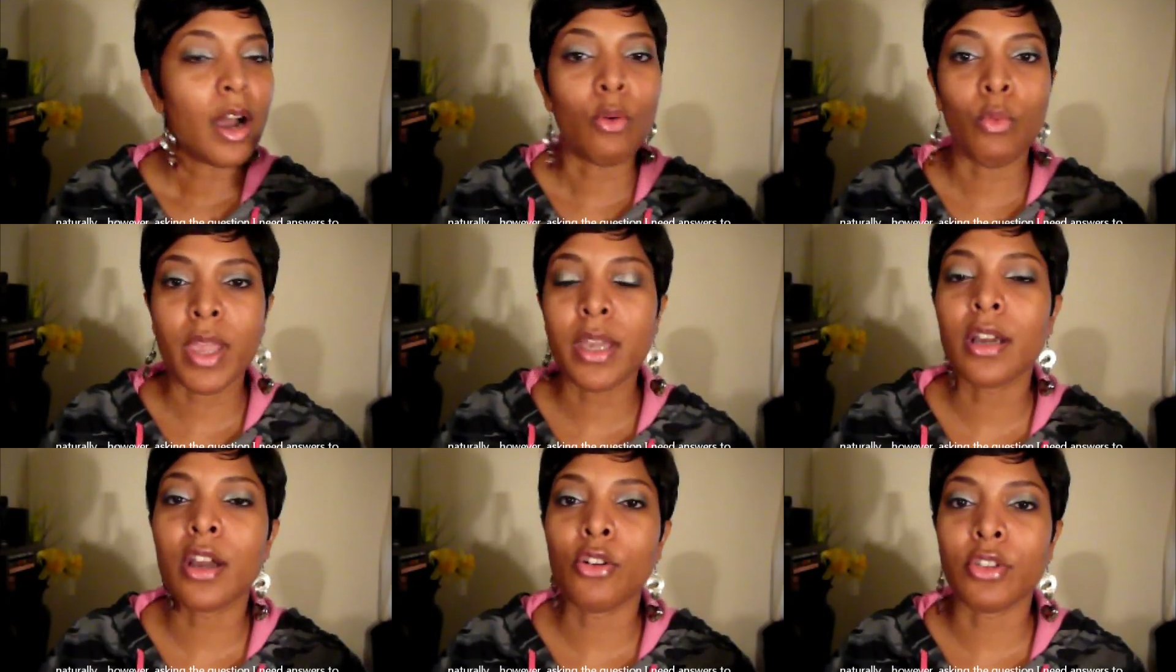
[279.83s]
A
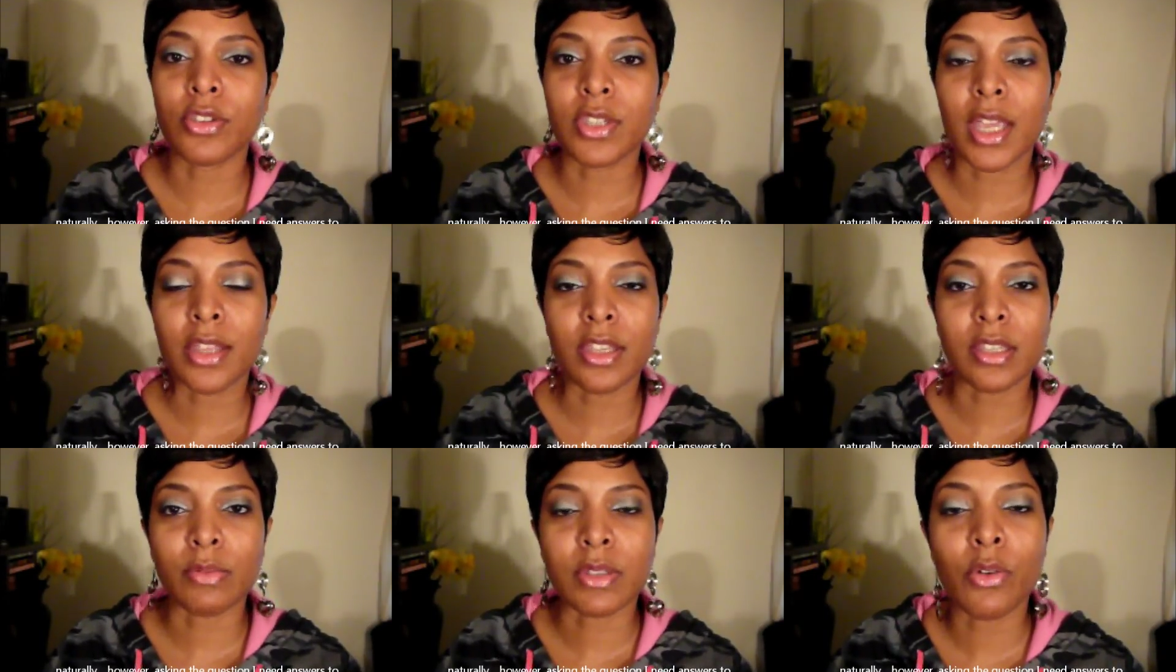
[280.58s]
week ago you said
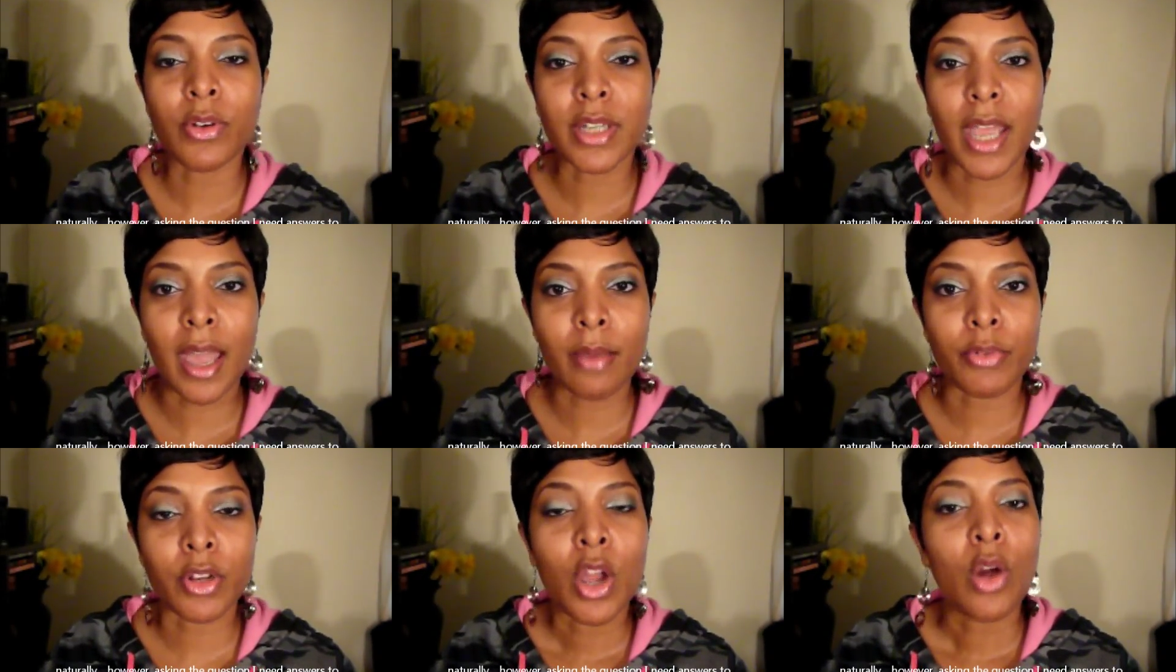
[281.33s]
this was going to
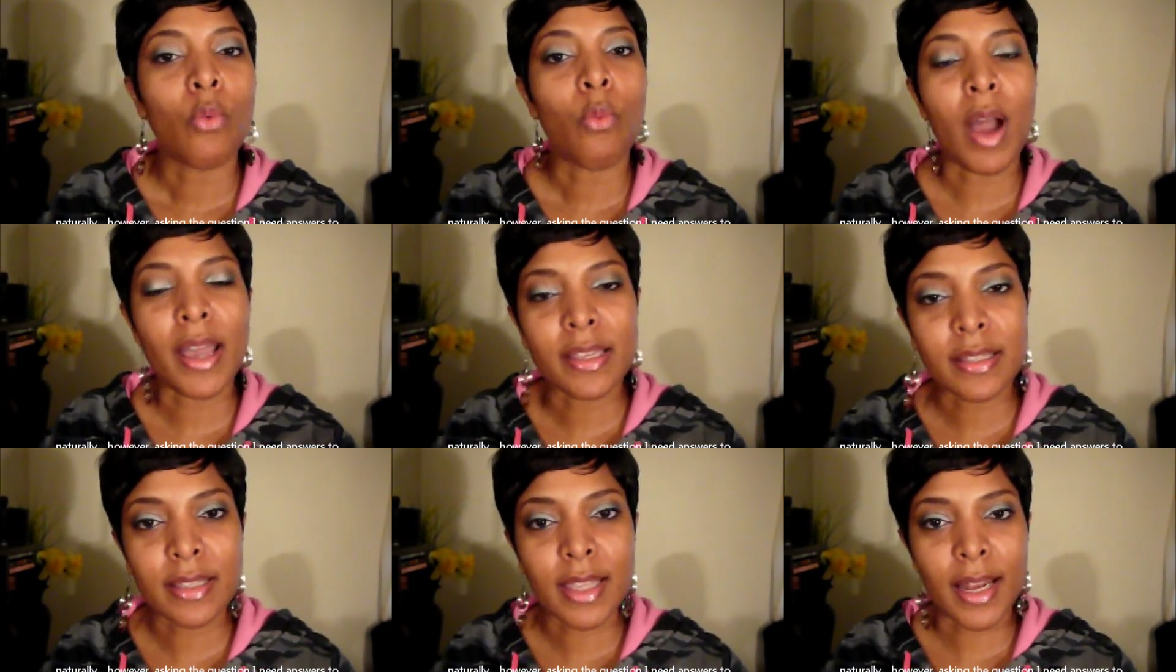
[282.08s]
happen. Why
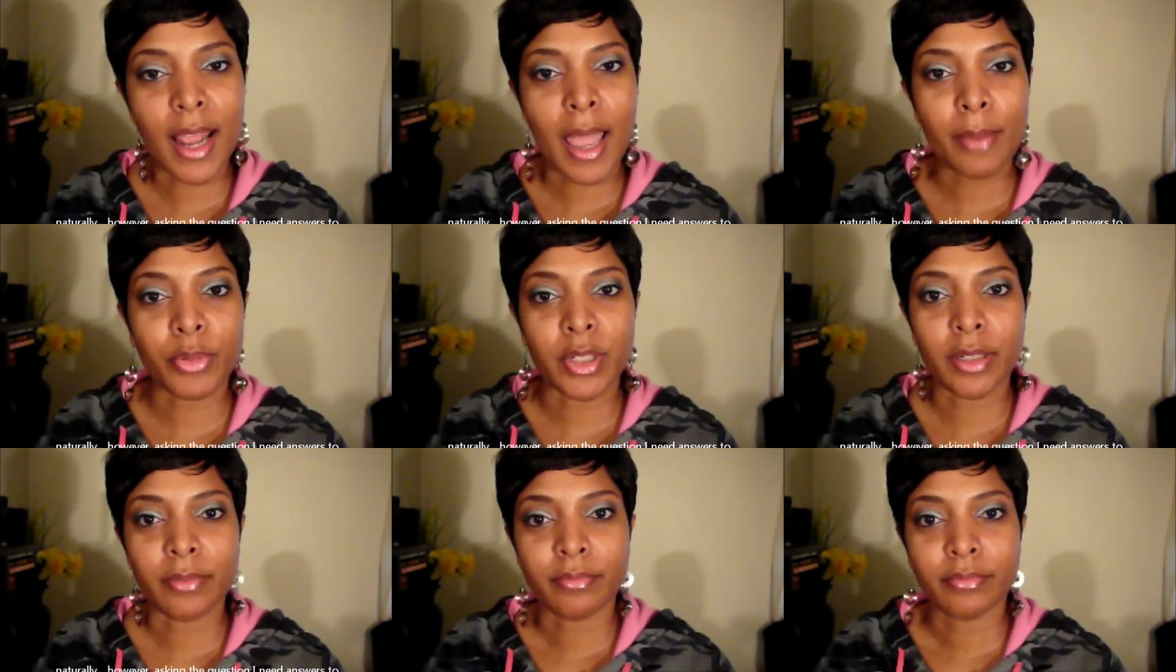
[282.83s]
isn't that
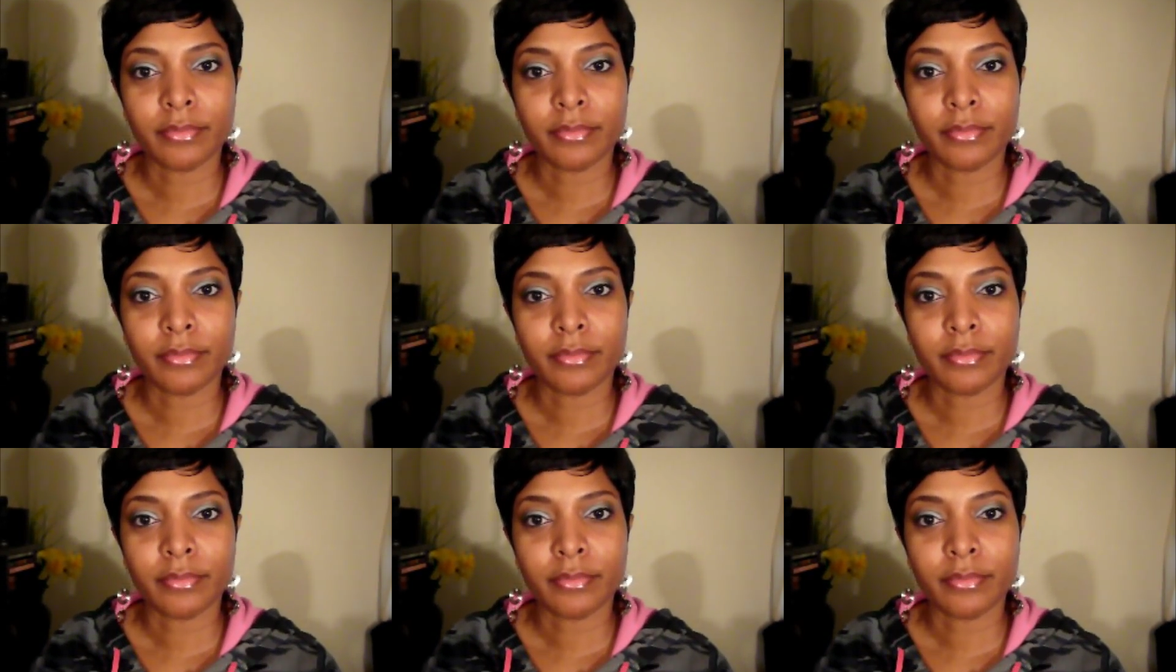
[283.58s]
happening?